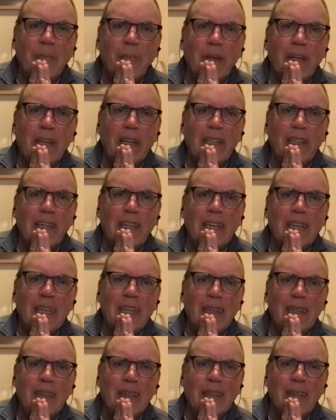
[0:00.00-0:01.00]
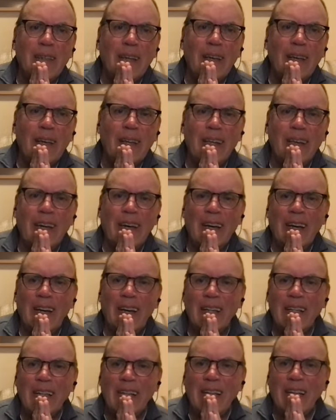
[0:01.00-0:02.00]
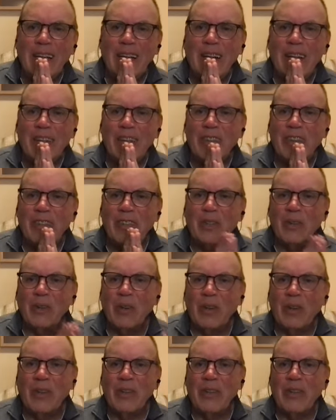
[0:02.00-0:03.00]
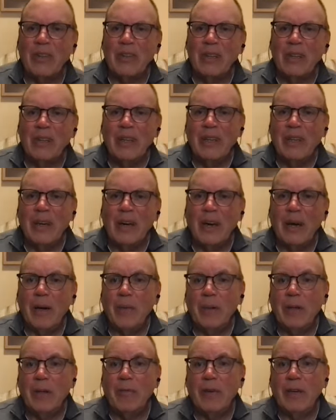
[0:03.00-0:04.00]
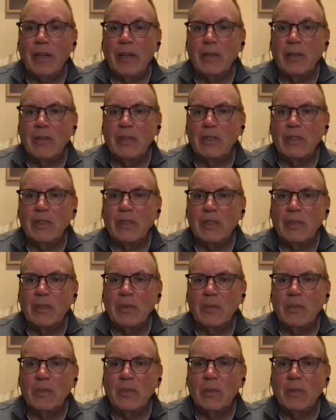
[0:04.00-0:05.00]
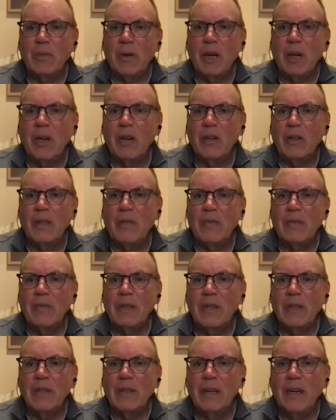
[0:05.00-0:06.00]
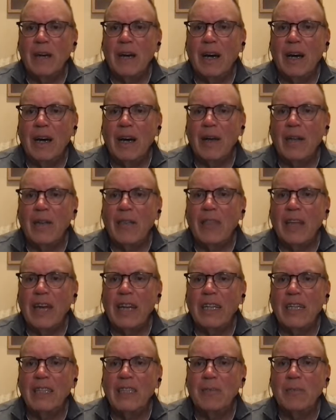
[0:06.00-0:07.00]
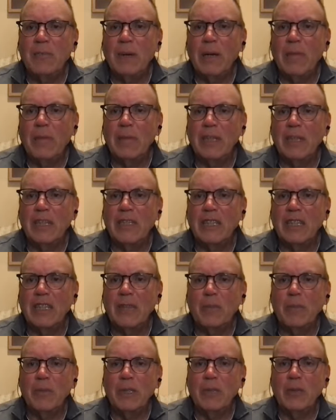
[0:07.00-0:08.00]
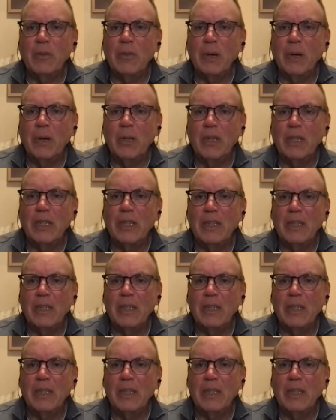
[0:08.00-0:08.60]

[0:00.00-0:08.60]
Meditate. And uh, I'll see you all. Uh, if I don't see you tomorrow, uh, that is by, yes, that's Bhikkhu Bodhi.